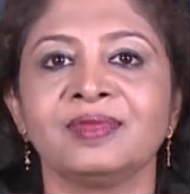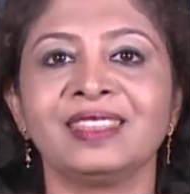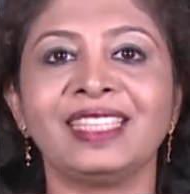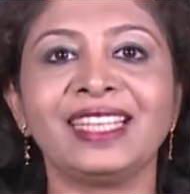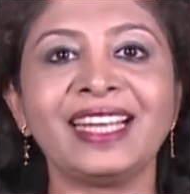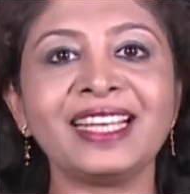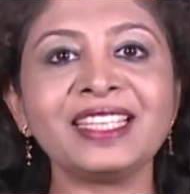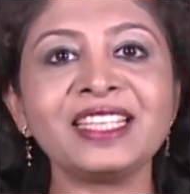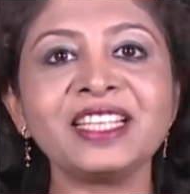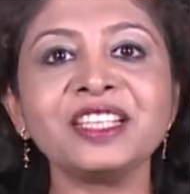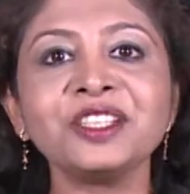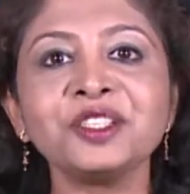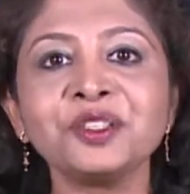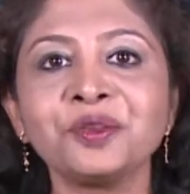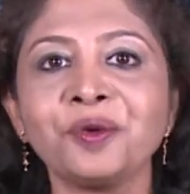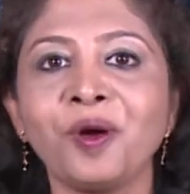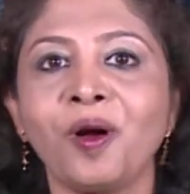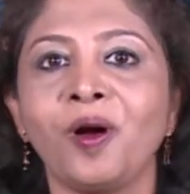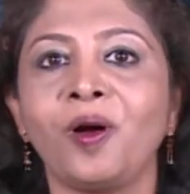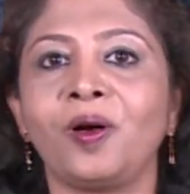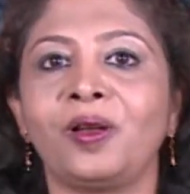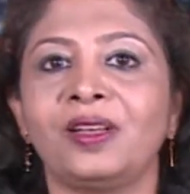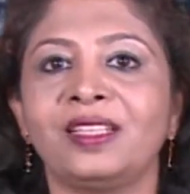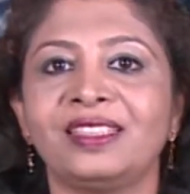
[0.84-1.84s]
Greetings to
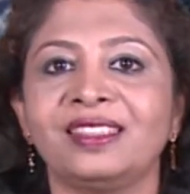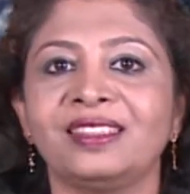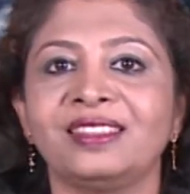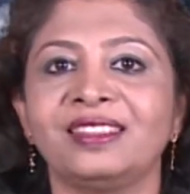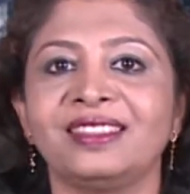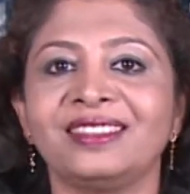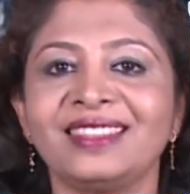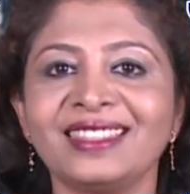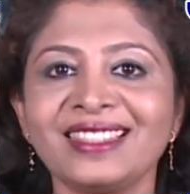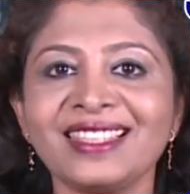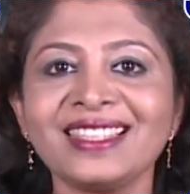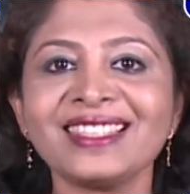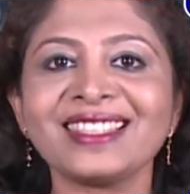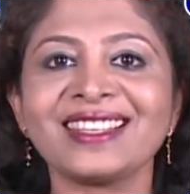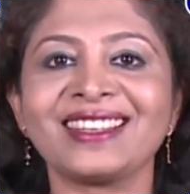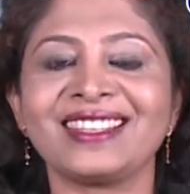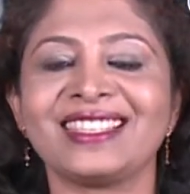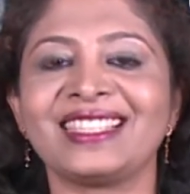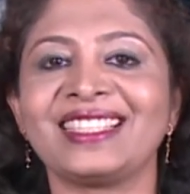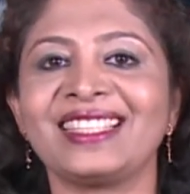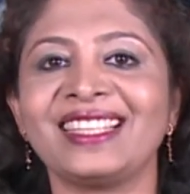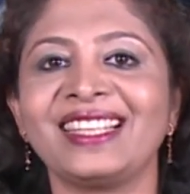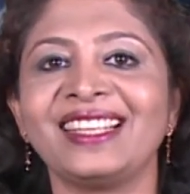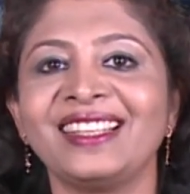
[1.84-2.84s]
all. This is
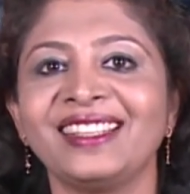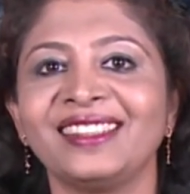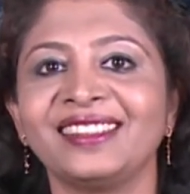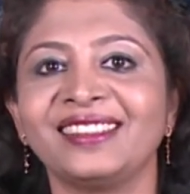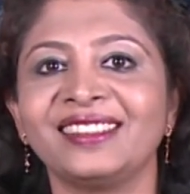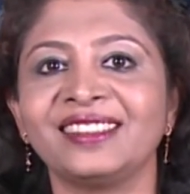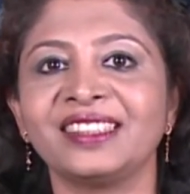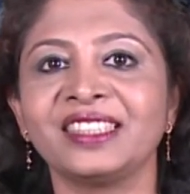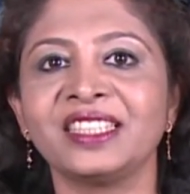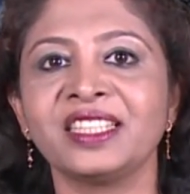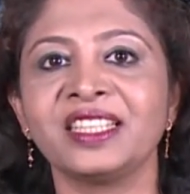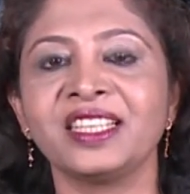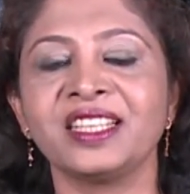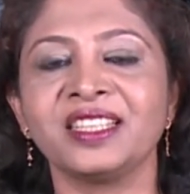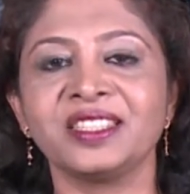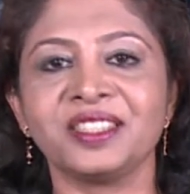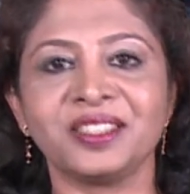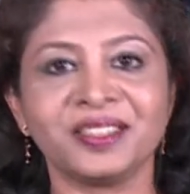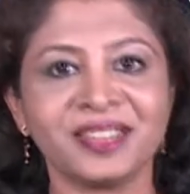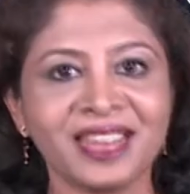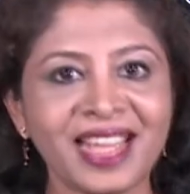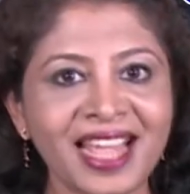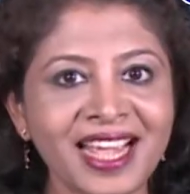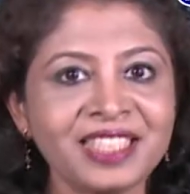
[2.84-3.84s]
Christy here.
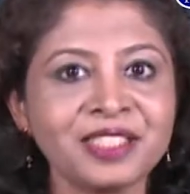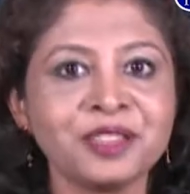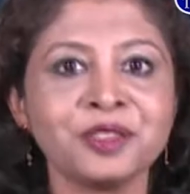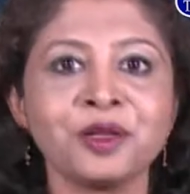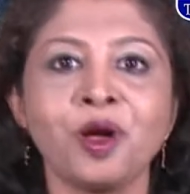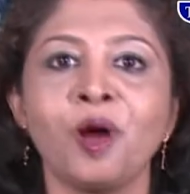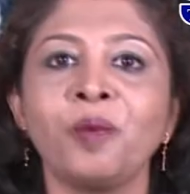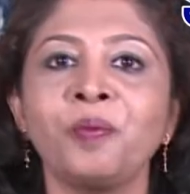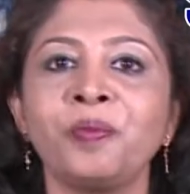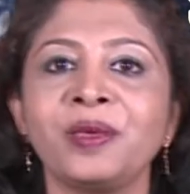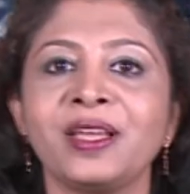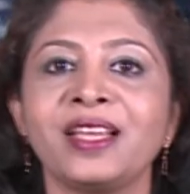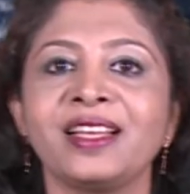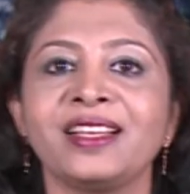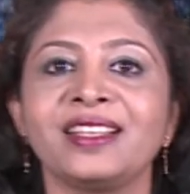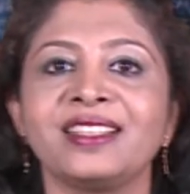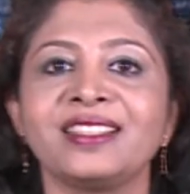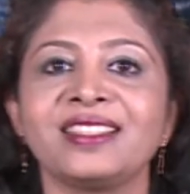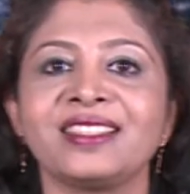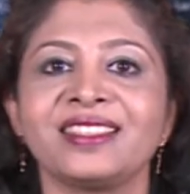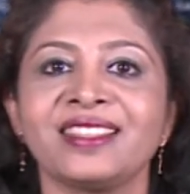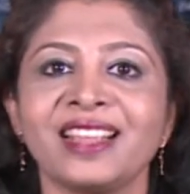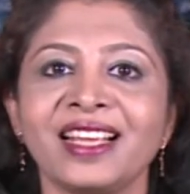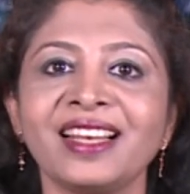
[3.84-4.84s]
Today's topic
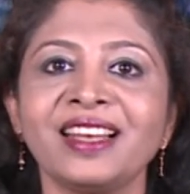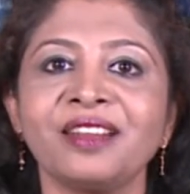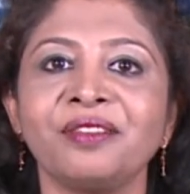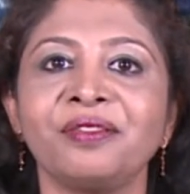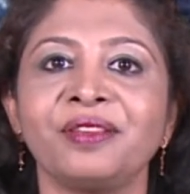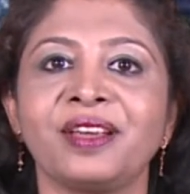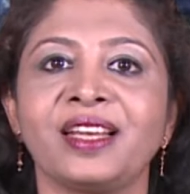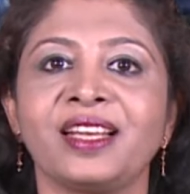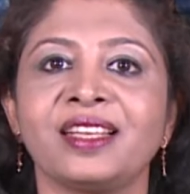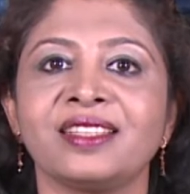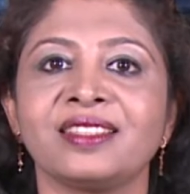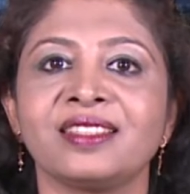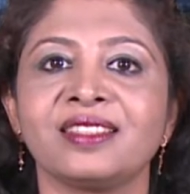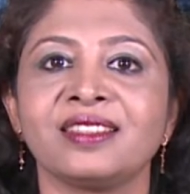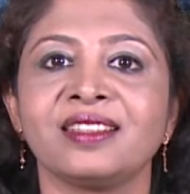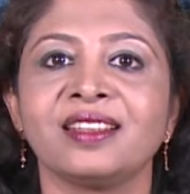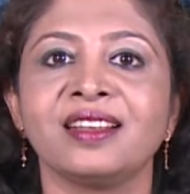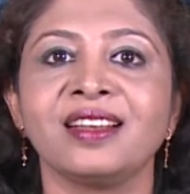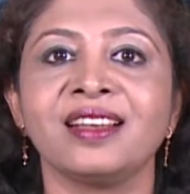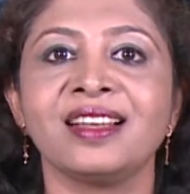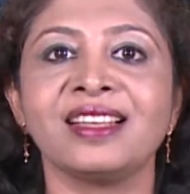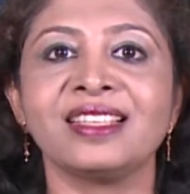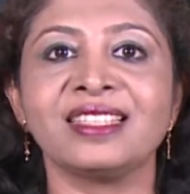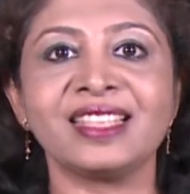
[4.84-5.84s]
is significance.
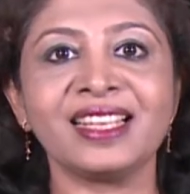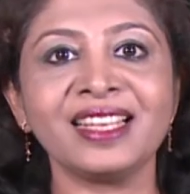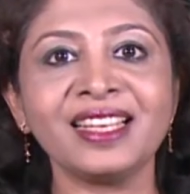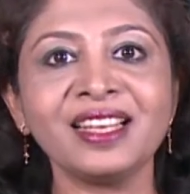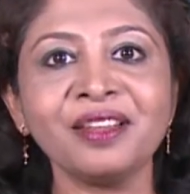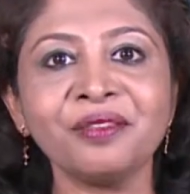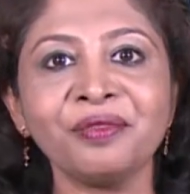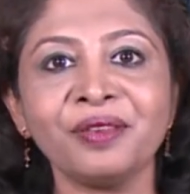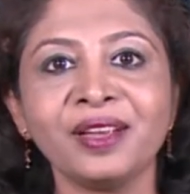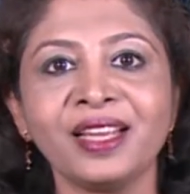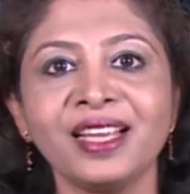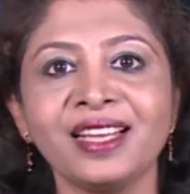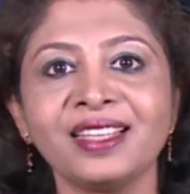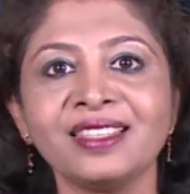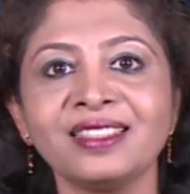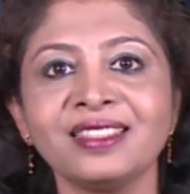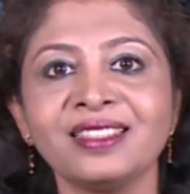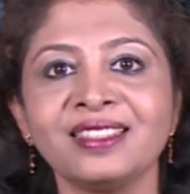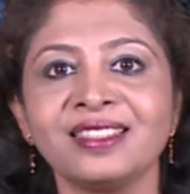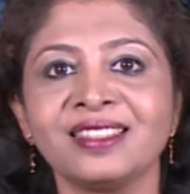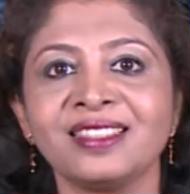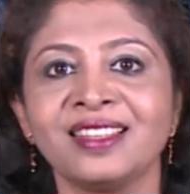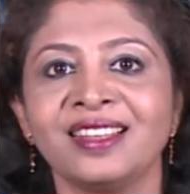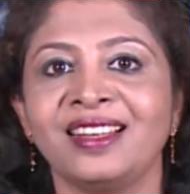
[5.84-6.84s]

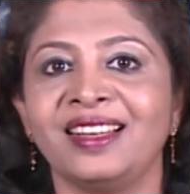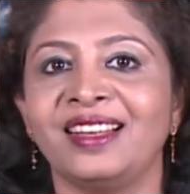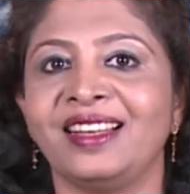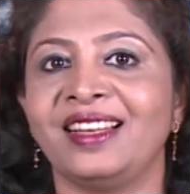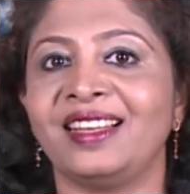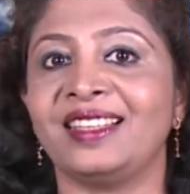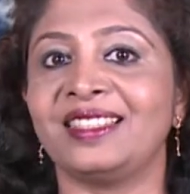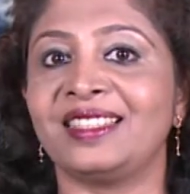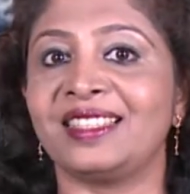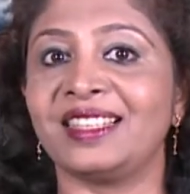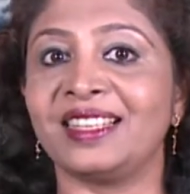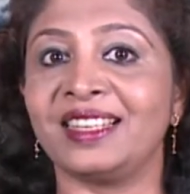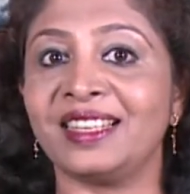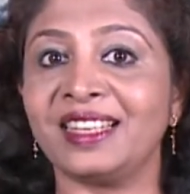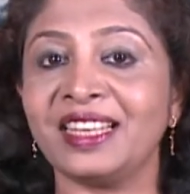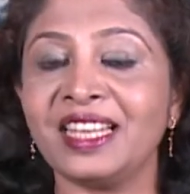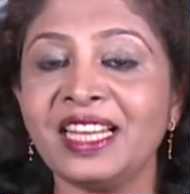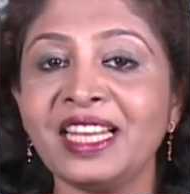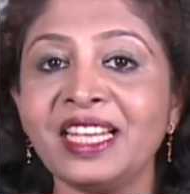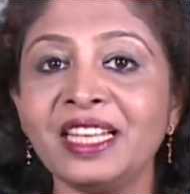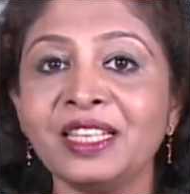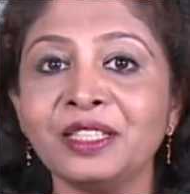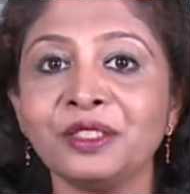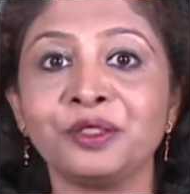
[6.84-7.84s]
Significance is the
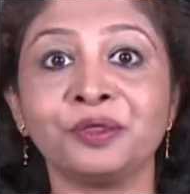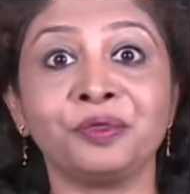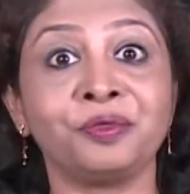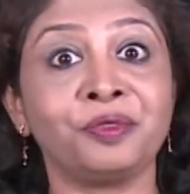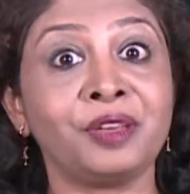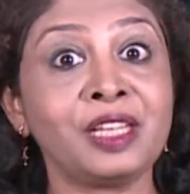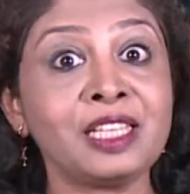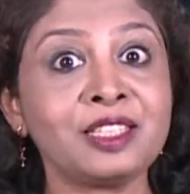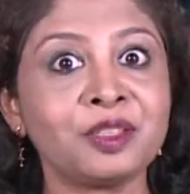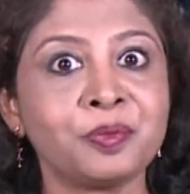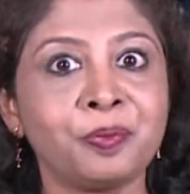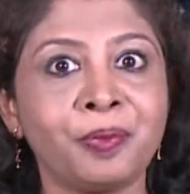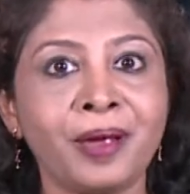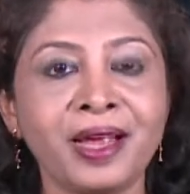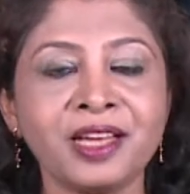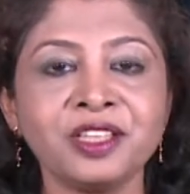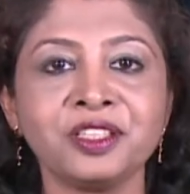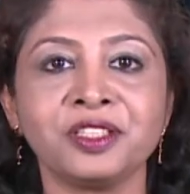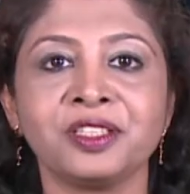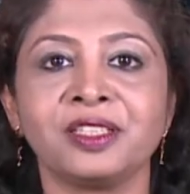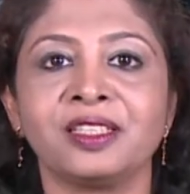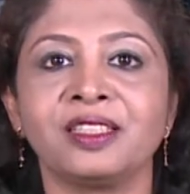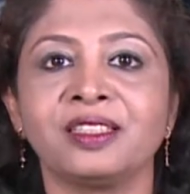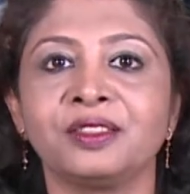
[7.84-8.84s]
need to feel
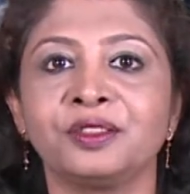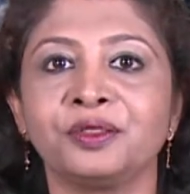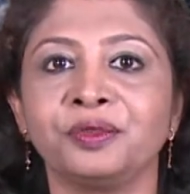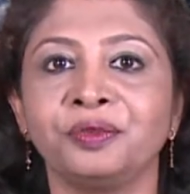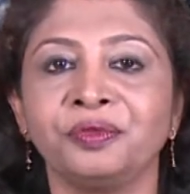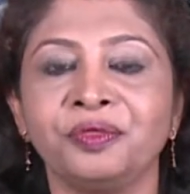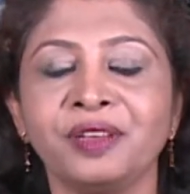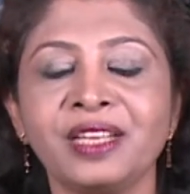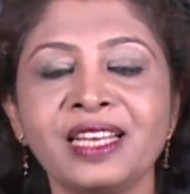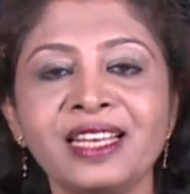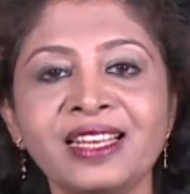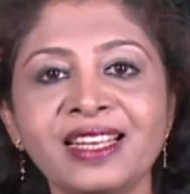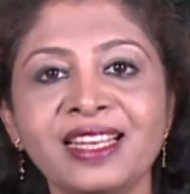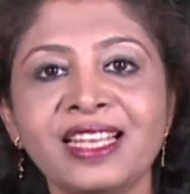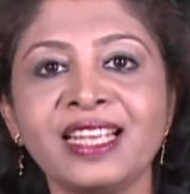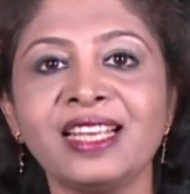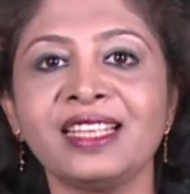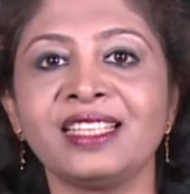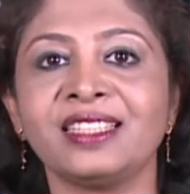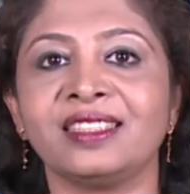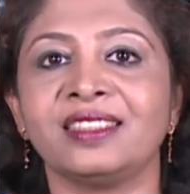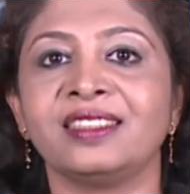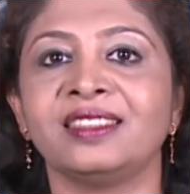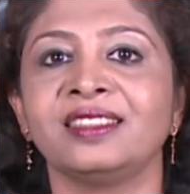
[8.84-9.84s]
special, to feel
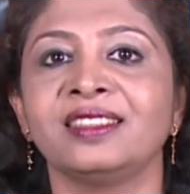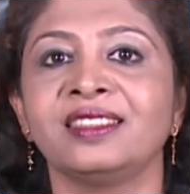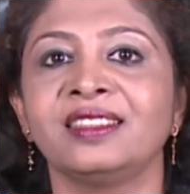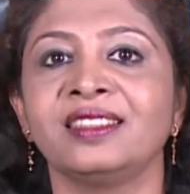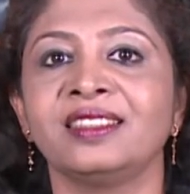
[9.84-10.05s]
needed.